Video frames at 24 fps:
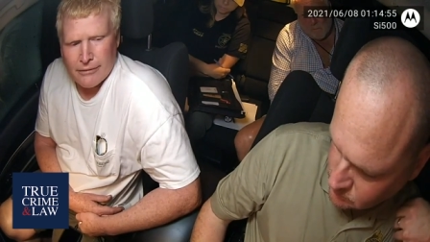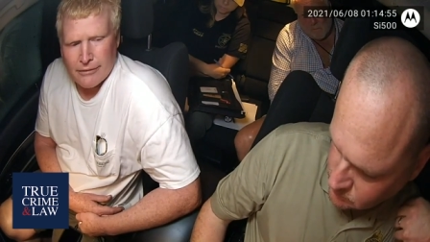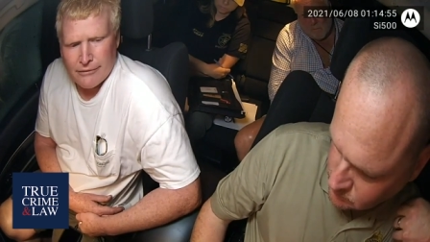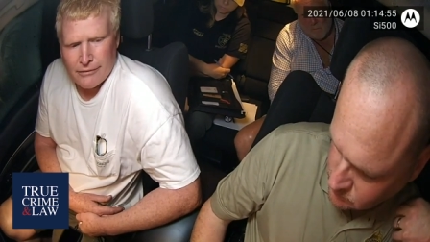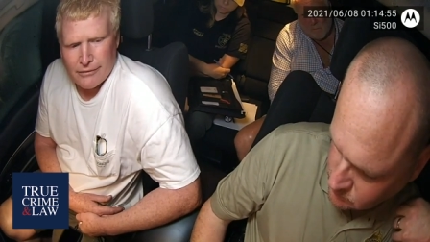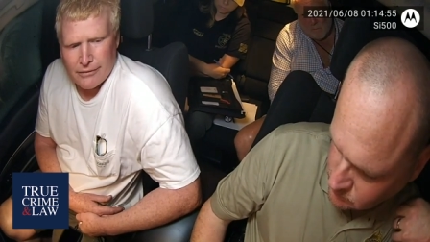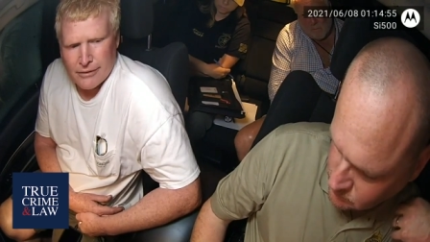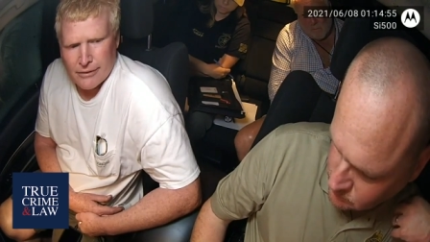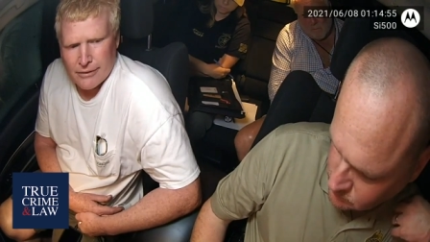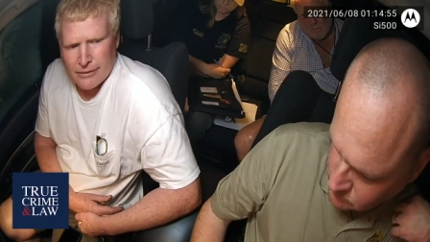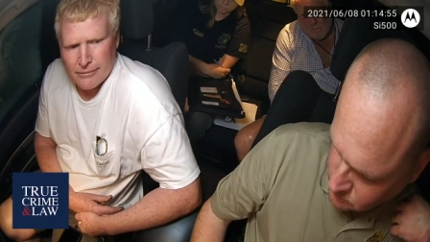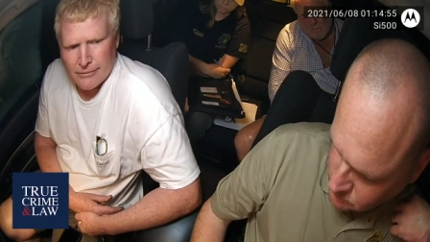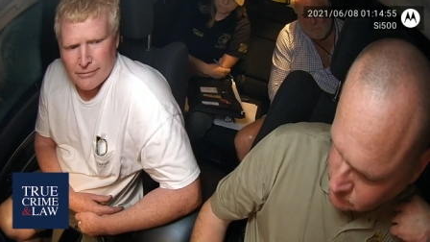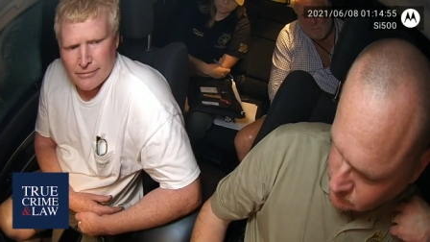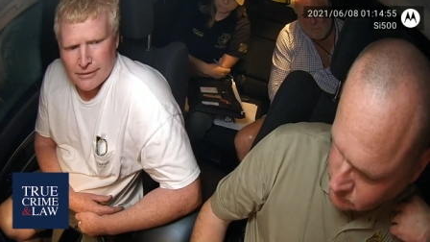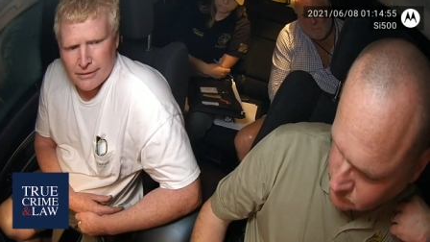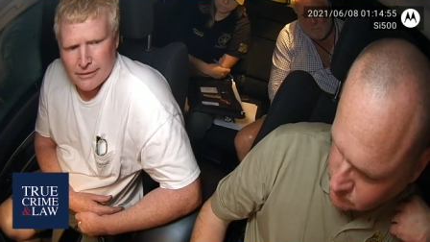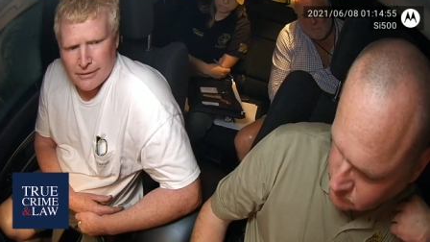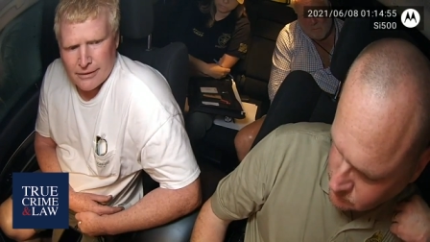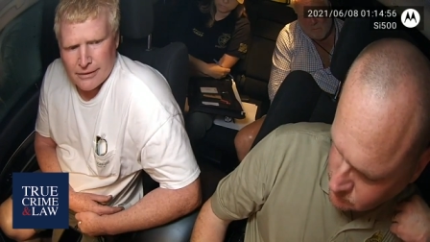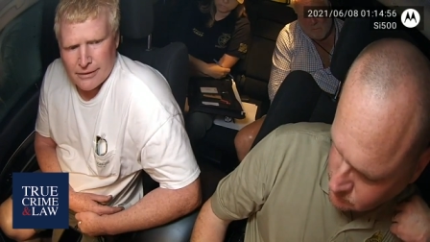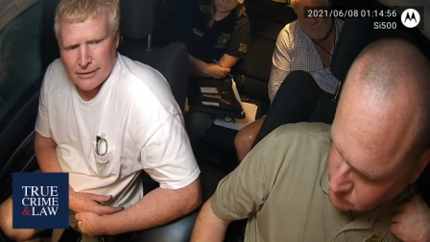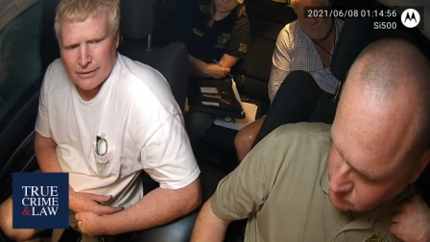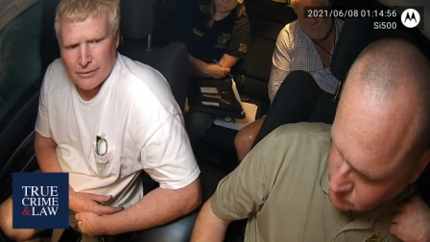of him
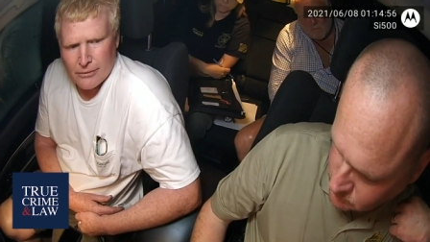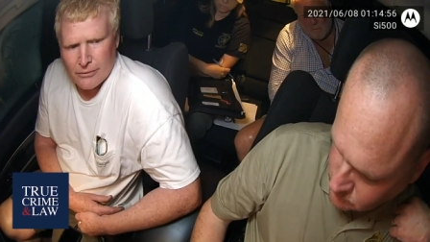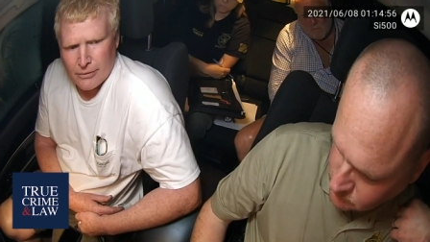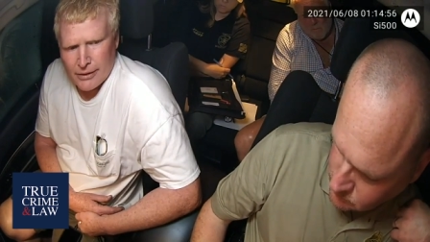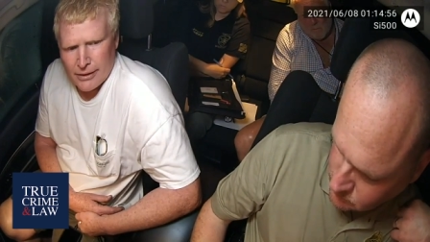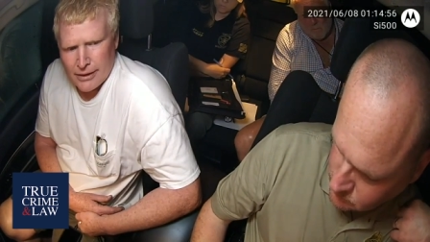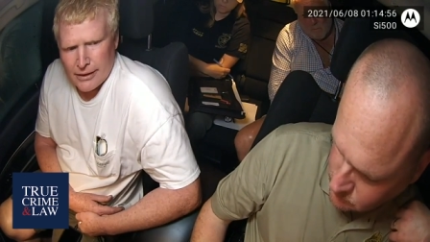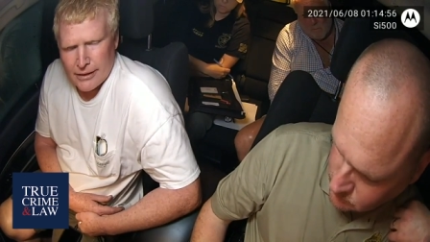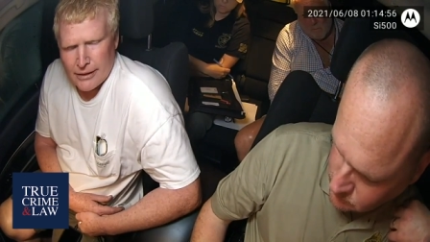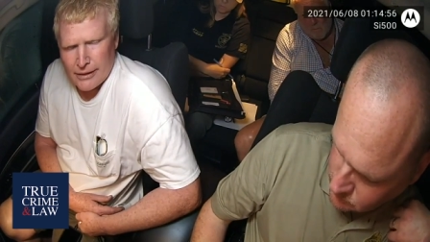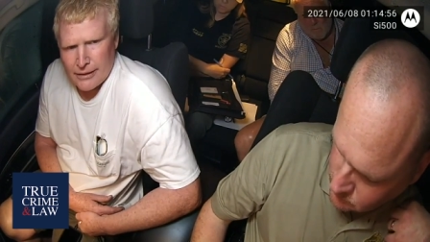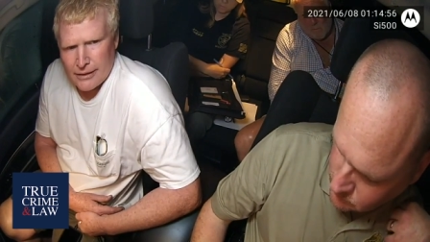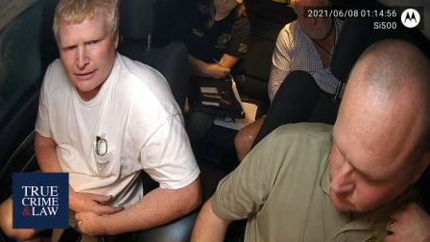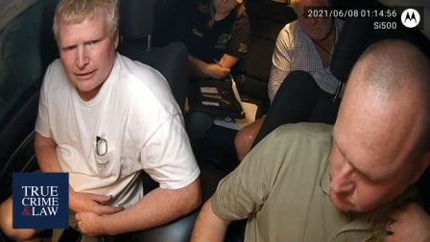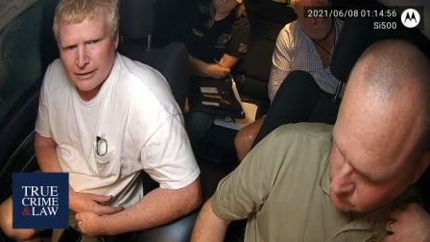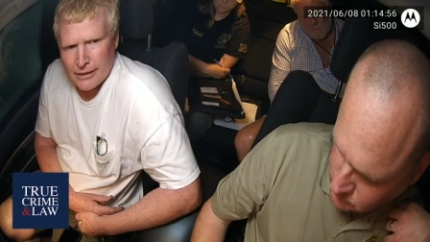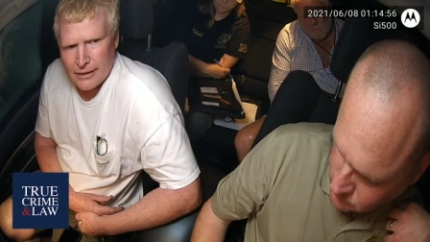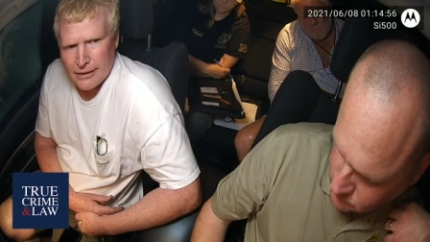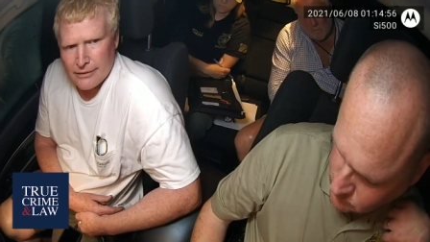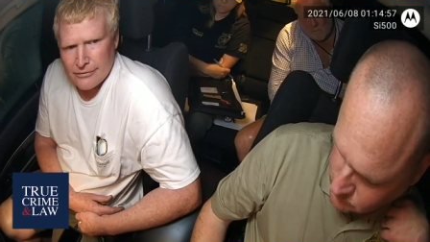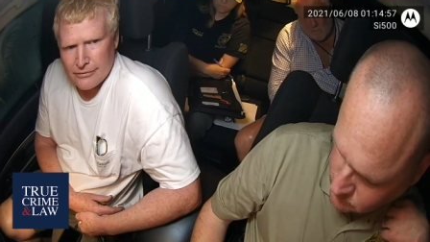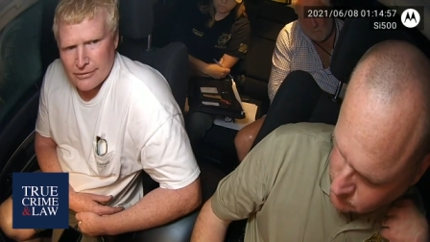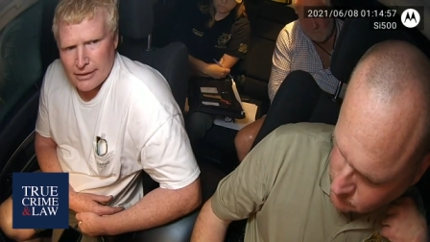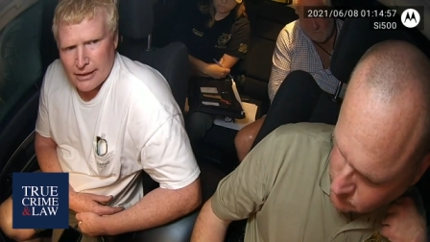than the way he
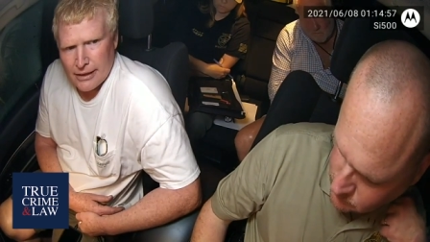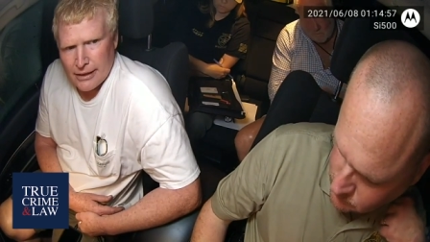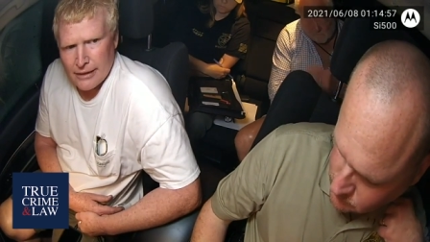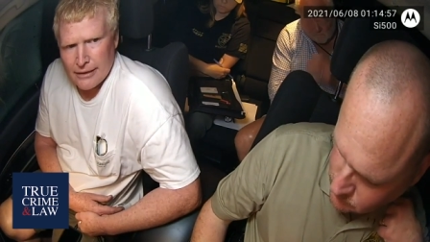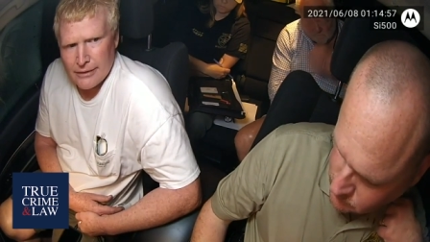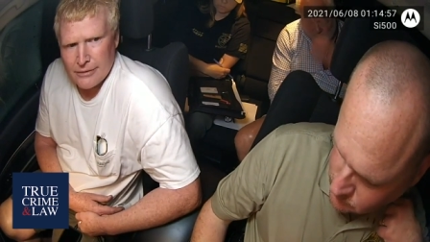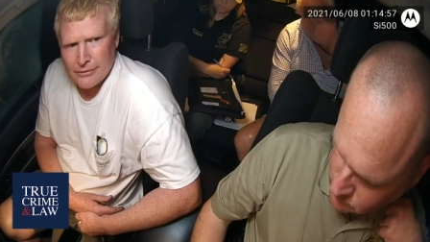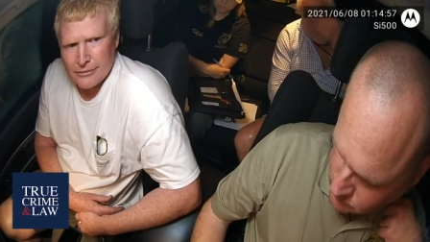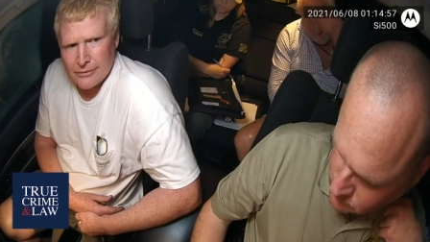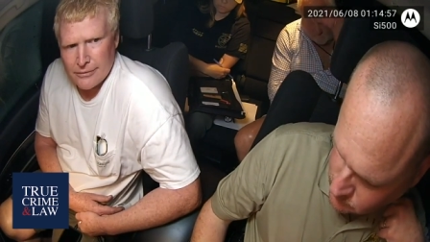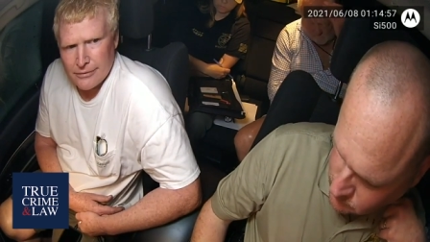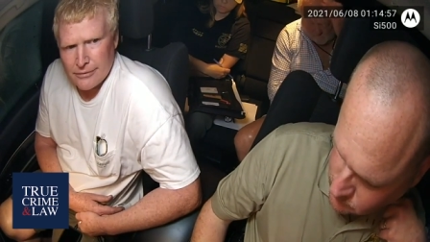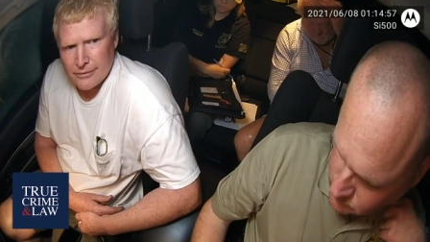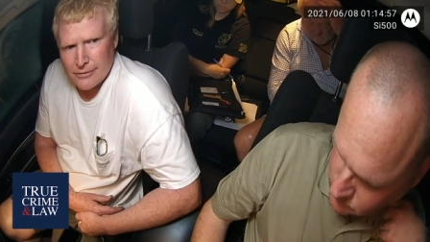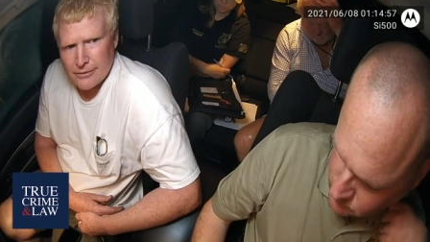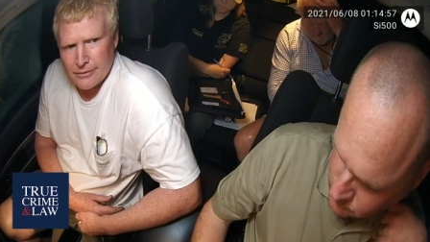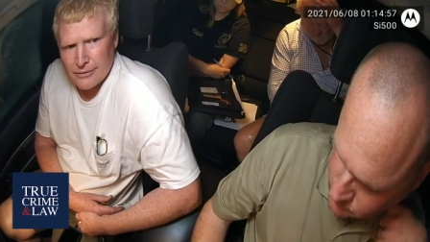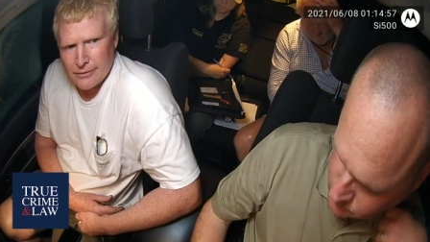has handled